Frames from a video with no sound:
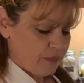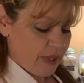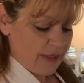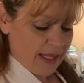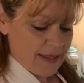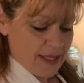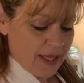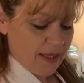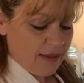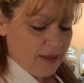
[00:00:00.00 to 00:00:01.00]
But that's
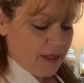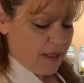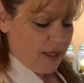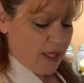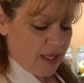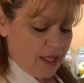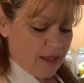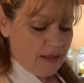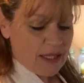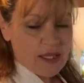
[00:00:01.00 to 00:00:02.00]
it.
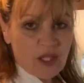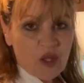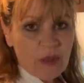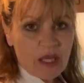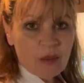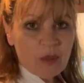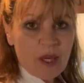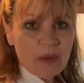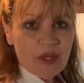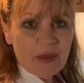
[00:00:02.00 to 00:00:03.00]
And that's how you make a
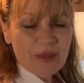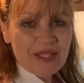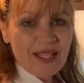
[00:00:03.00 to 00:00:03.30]
proper cup of